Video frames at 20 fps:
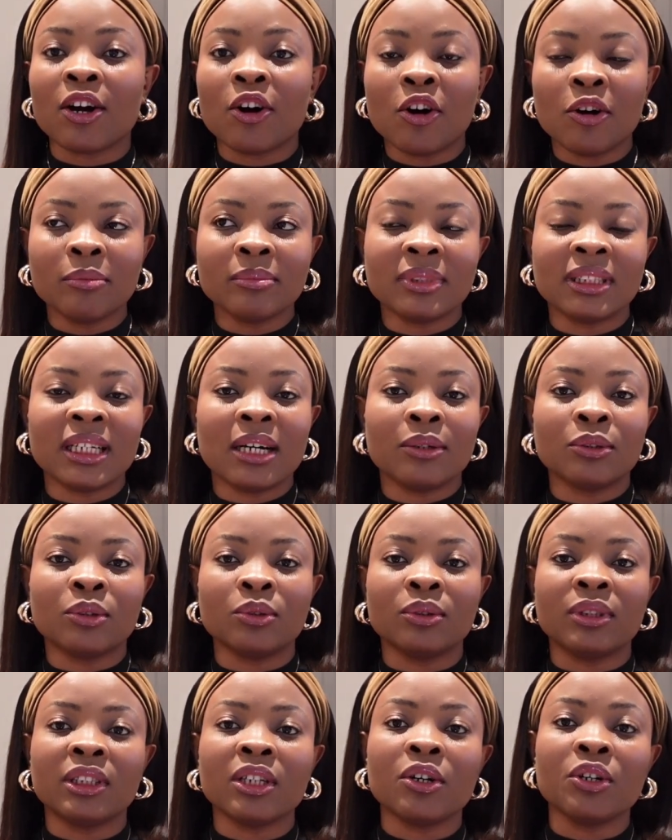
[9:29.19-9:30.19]
comes out
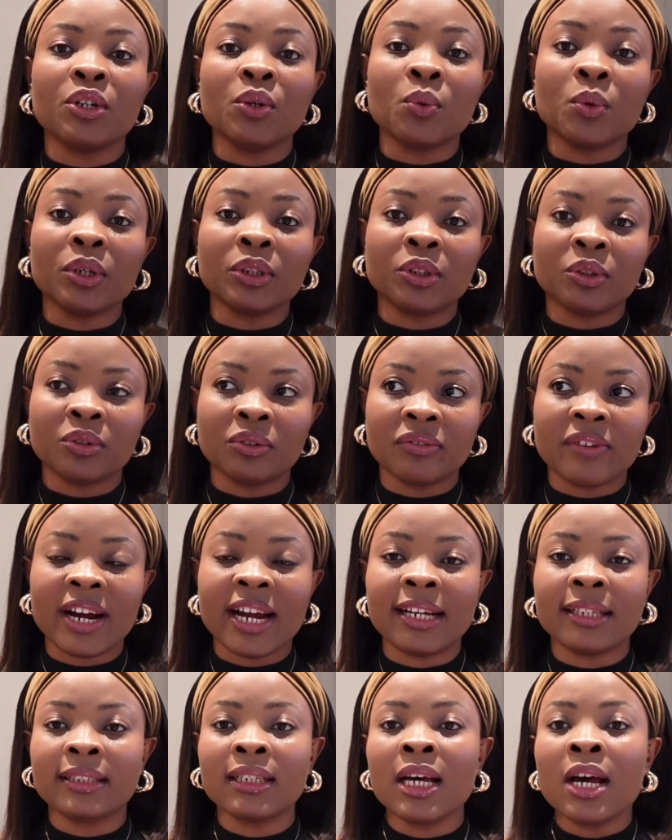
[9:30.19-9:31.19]
to tell you what to write.